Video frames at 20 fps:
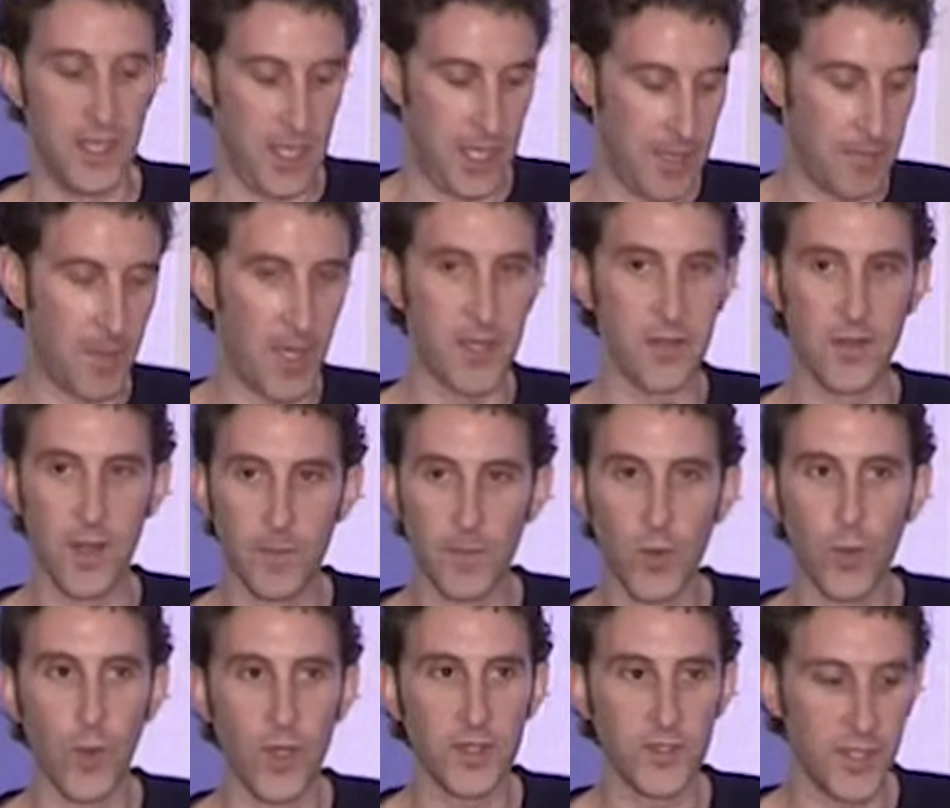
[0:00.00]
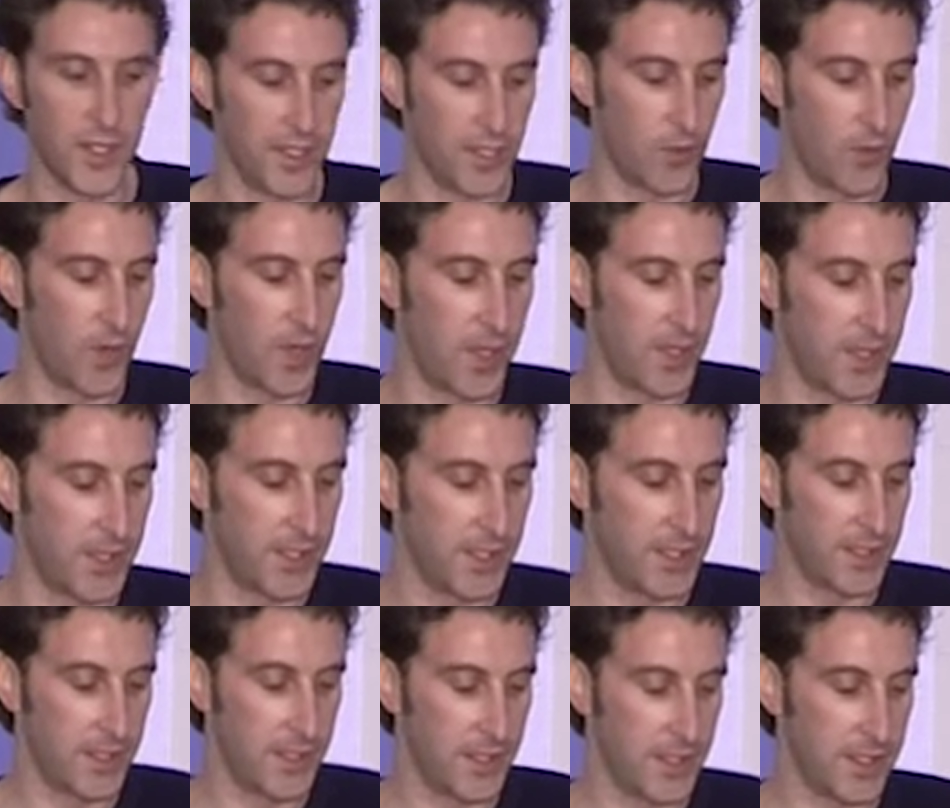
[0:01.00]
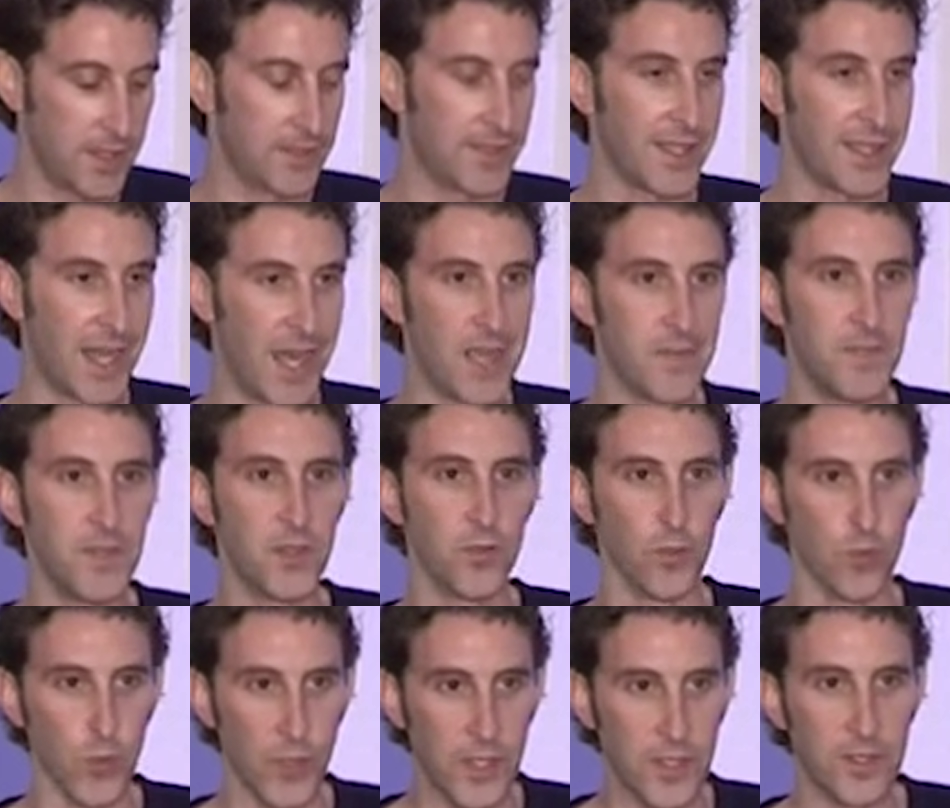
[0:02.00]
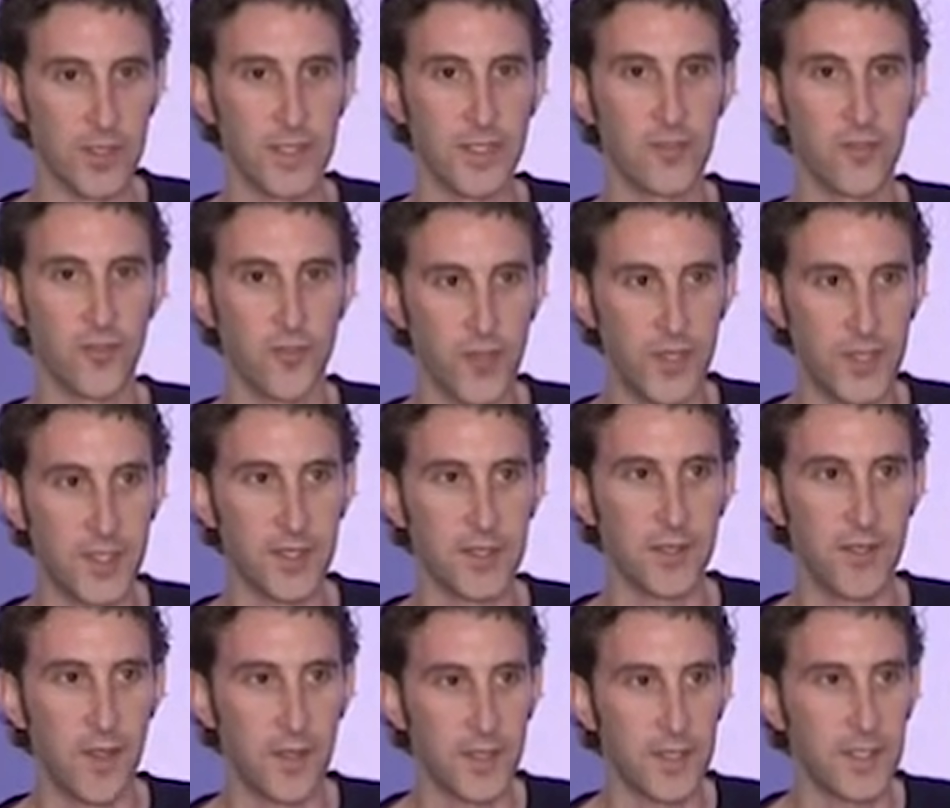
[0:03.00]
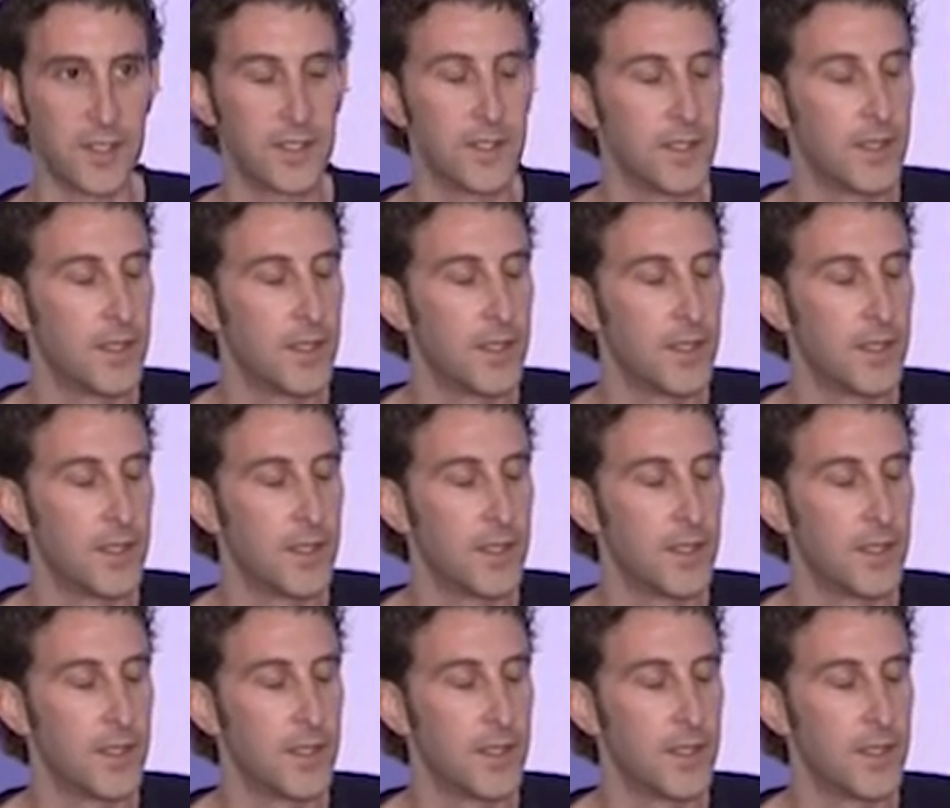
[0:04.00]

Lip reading: And my number one takeaway is that I've been really freaking lucky.